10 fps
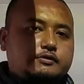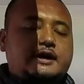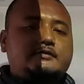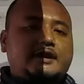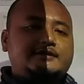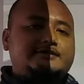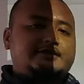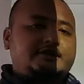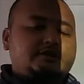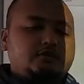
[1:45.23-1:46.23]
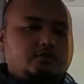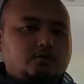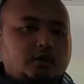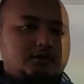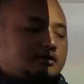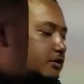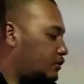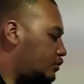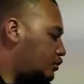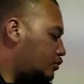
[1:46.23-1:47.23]
now let's see what
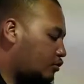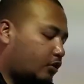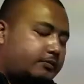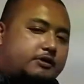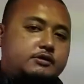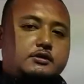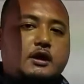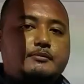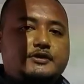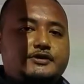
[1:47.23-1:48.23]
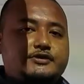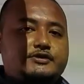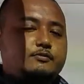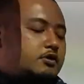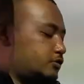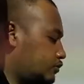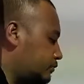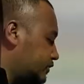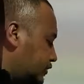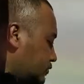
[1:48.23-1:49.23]
Roman number system or the
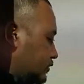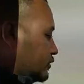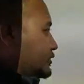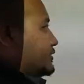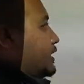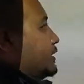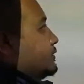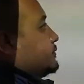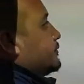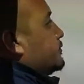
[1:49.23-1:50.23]
Roman numerals are.